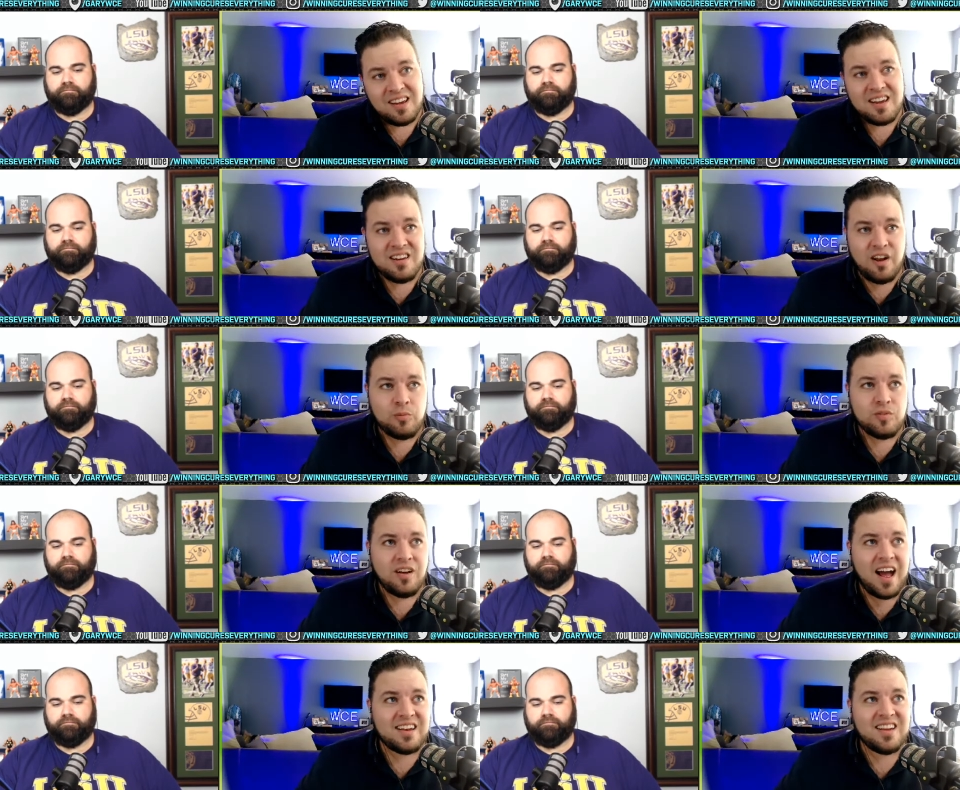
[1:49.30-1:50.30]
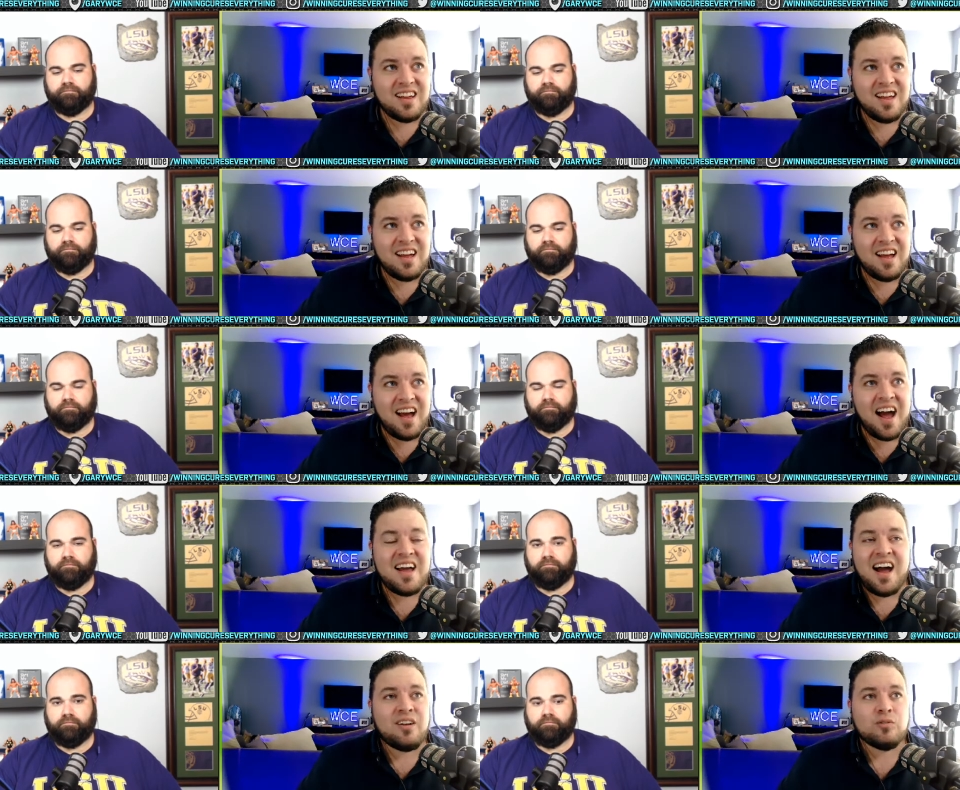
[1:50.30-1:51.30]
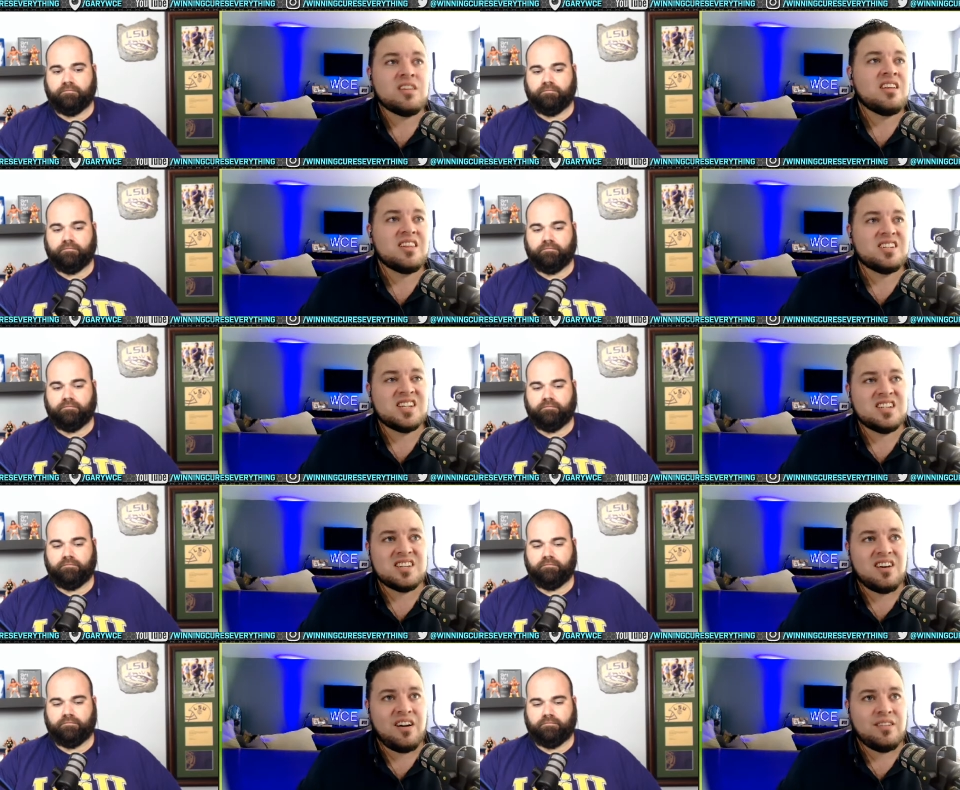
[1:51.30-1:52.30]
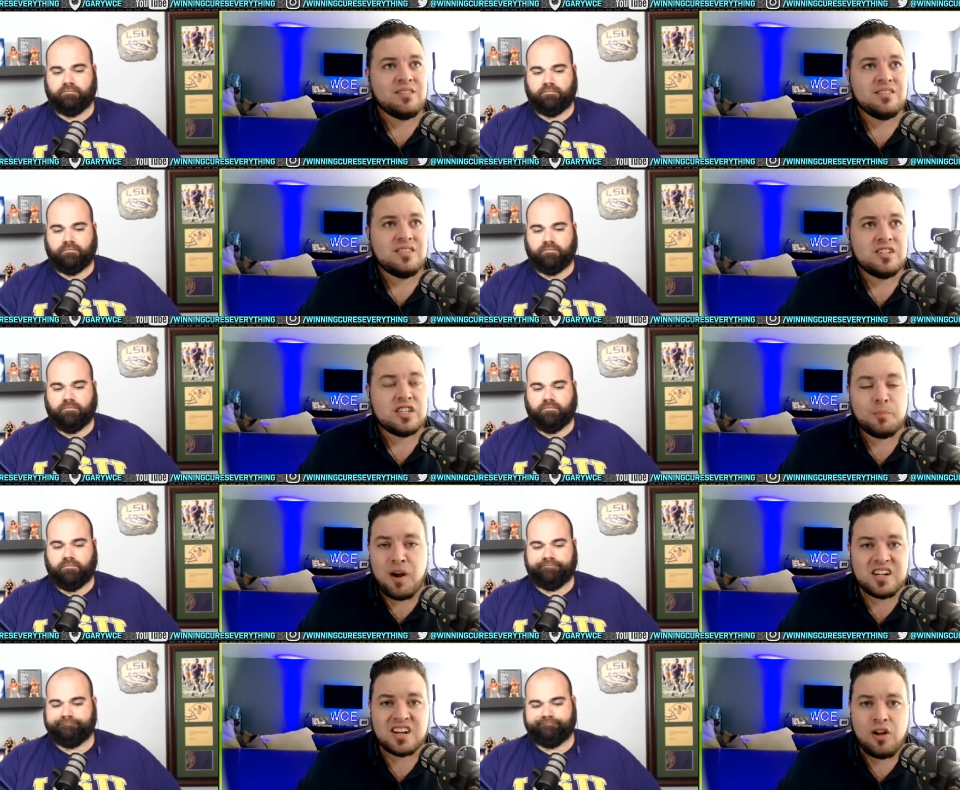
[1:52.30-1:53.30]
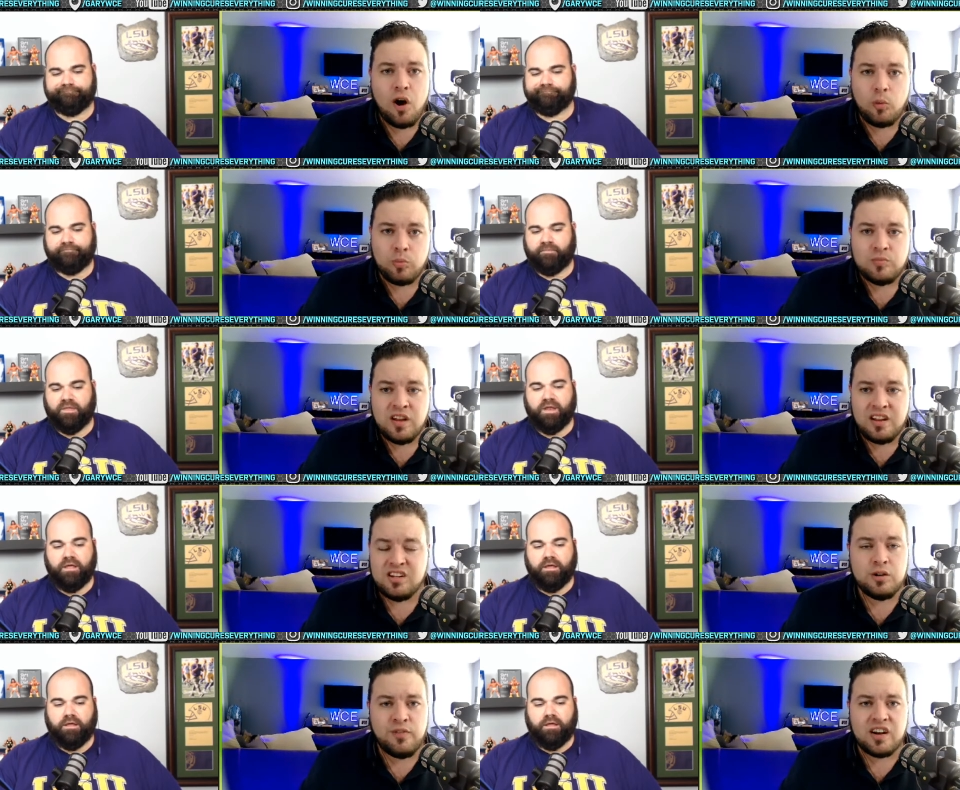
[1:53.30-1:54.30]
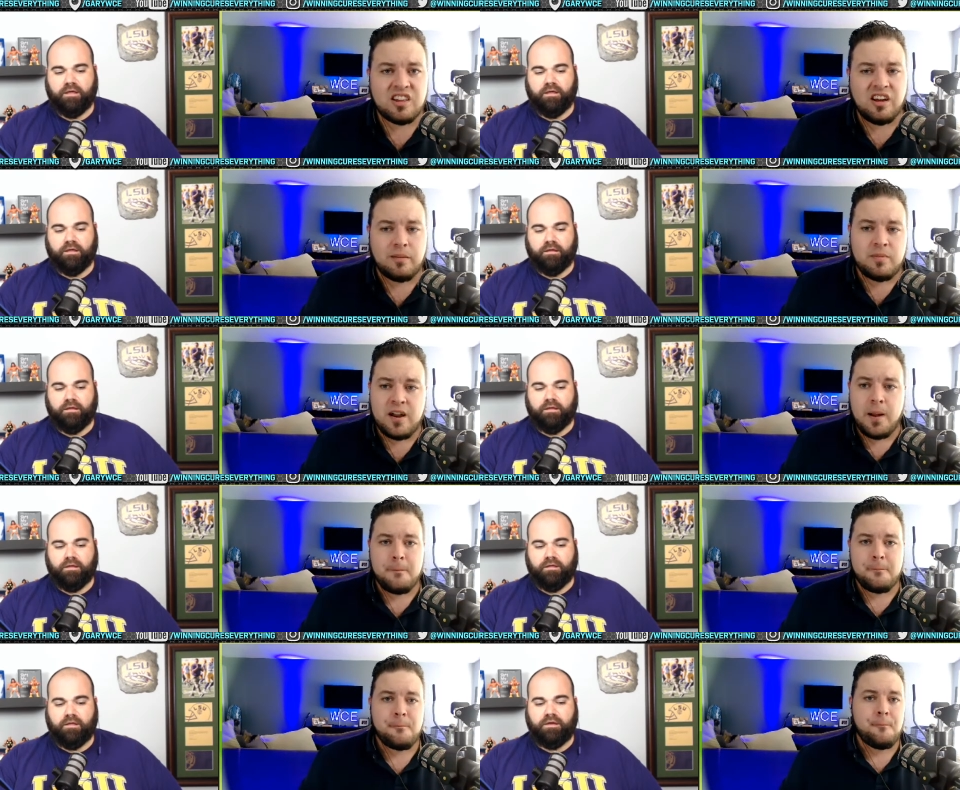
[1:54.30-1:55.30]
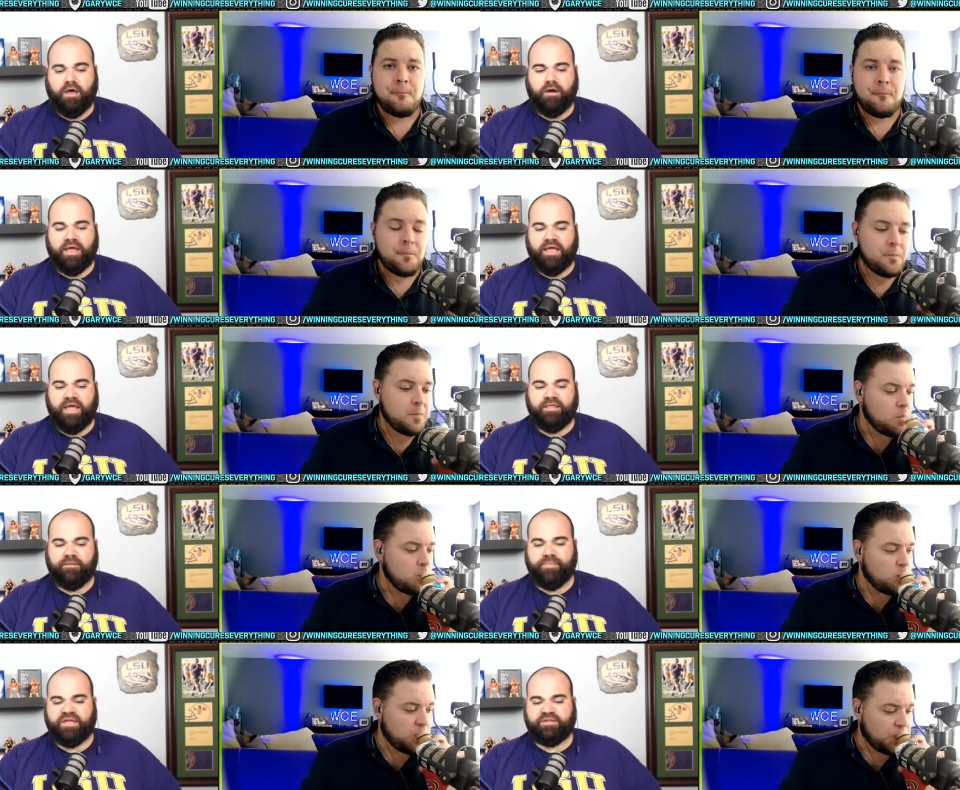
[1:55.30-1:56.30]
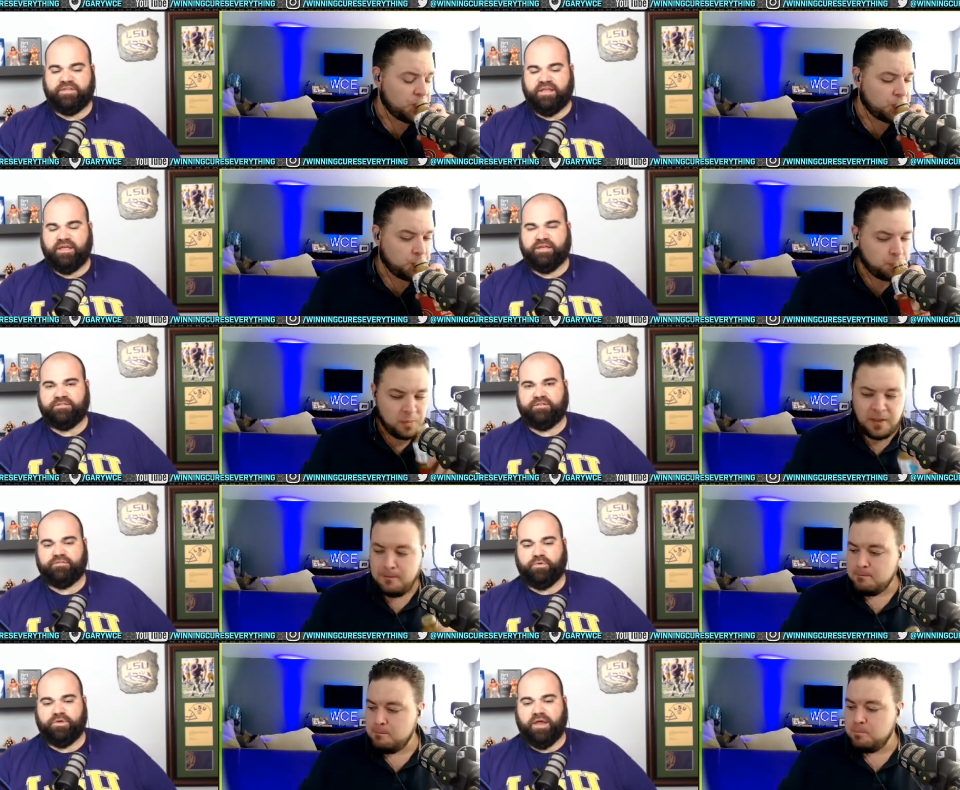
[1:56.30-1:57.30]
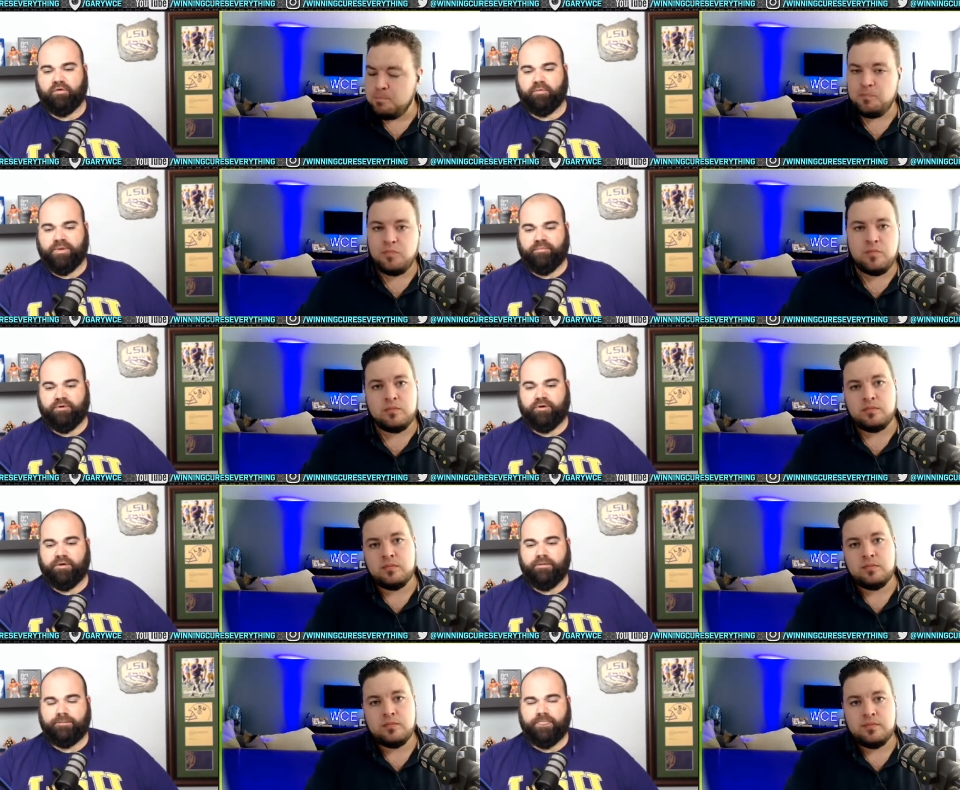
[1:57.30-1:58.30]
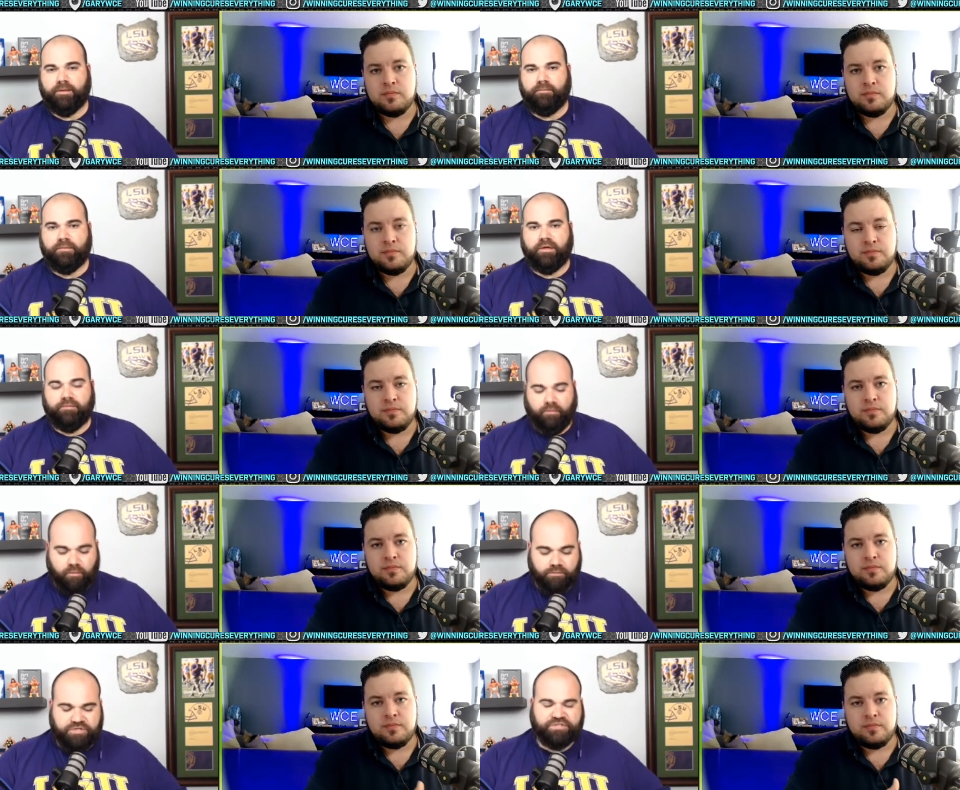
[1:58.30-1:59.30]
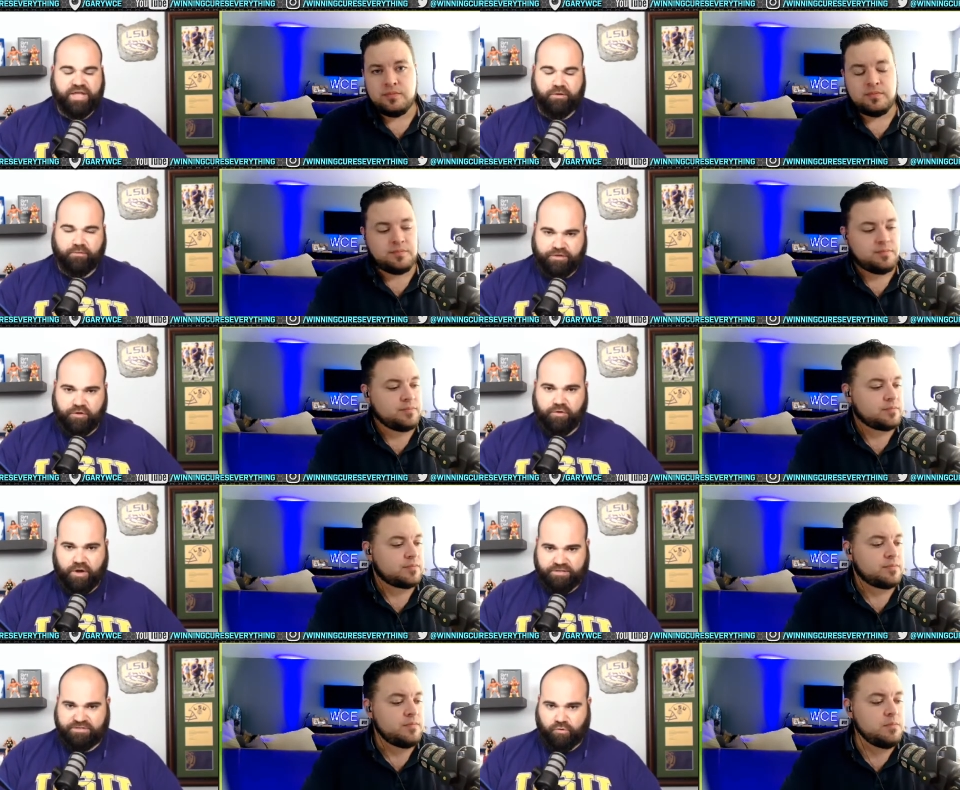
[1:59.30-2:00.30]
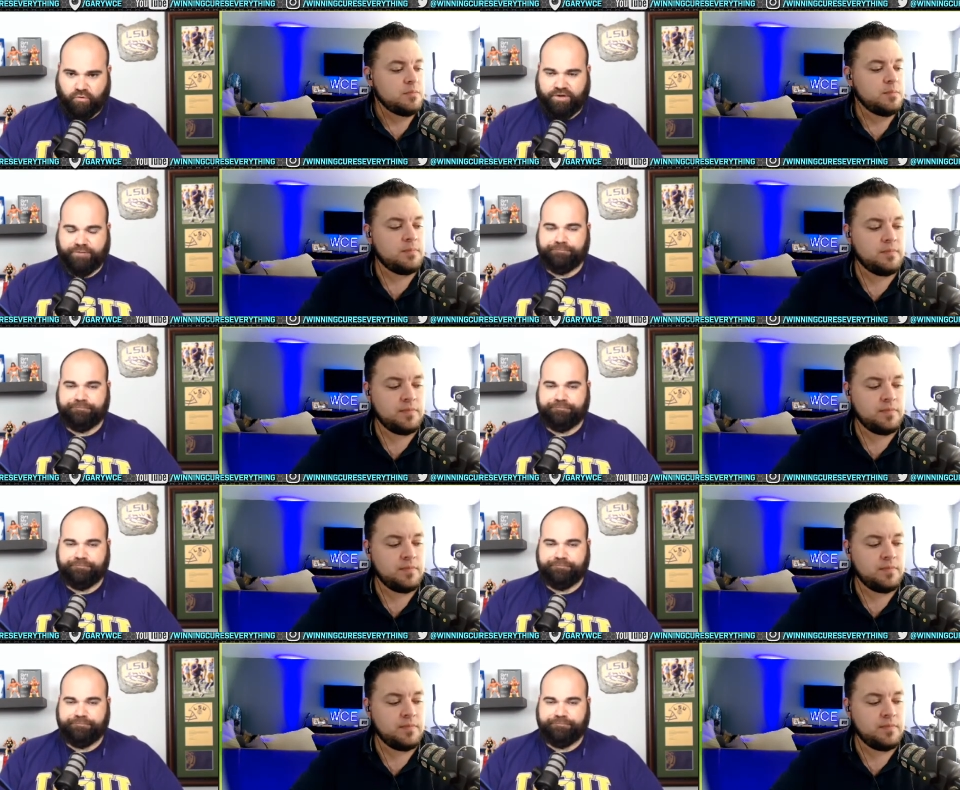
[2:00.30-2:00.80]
Speaker 1: you know, I I, I don't think this is uh, surprising at all. Did, did you find it that?
Speaker 2: No, and the biggest thing is, is we got to remember, just like with the UConn story,